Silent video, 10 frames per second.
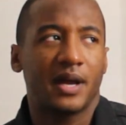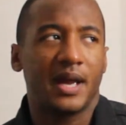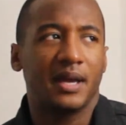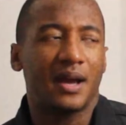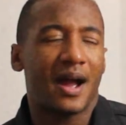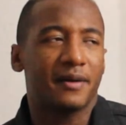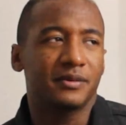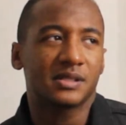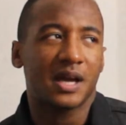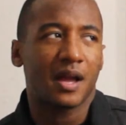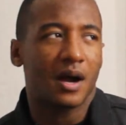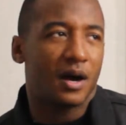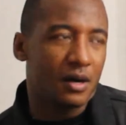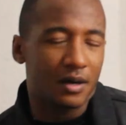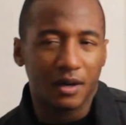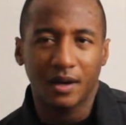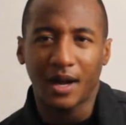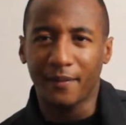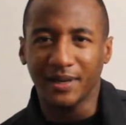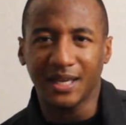and I was like, oh,
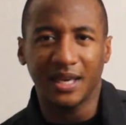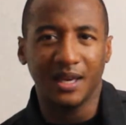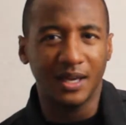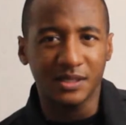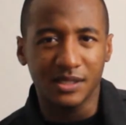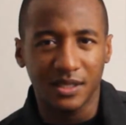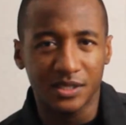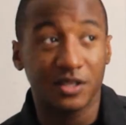I want to get into this.